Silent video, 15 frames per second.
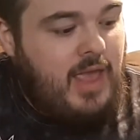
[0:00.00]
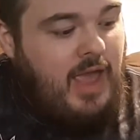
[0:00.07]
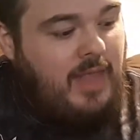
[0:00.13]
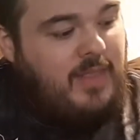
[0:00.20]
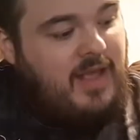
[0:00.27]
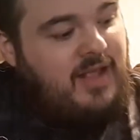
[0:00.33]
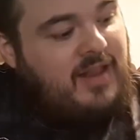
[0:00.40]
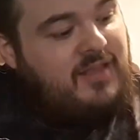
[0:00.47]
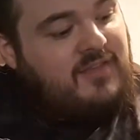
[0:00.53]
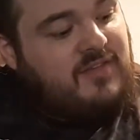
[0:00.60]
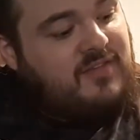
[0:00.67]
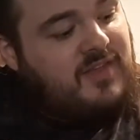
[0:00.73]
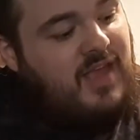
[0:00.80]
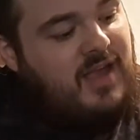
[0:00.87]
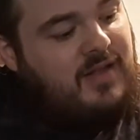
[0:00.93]
and that is
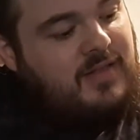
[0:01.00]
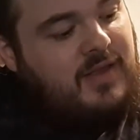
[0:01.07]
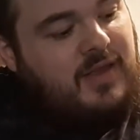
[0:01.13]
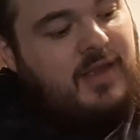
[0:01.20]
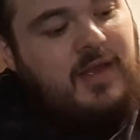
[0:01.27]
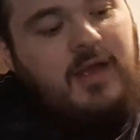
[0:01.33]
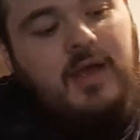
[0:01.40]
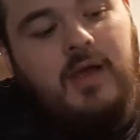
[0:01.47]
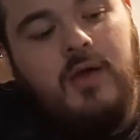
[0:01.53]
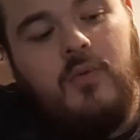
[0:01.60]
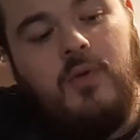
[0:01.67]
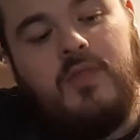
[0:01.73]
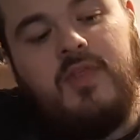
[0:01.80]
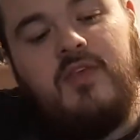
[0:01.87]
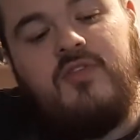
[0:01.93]
exactly
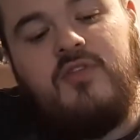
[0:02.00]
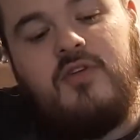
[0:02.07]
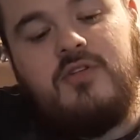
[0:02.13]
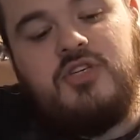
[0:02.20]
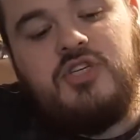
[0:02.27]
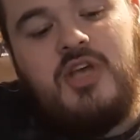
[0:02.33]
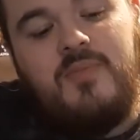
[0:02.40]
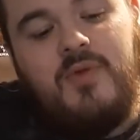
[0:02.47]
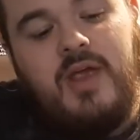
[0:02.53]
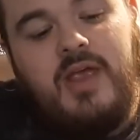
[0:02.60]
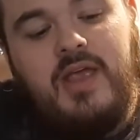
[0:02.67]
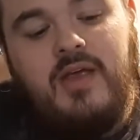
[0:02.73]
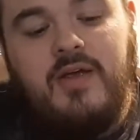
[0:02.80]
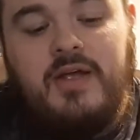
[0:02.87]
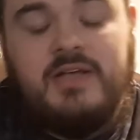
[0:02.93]
what this little gem right
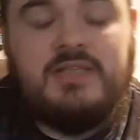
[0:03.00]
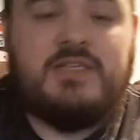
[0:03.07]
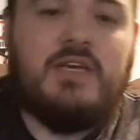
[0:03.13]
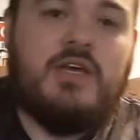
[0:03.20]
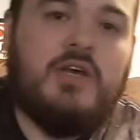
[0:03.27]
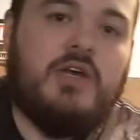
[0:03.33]
here is.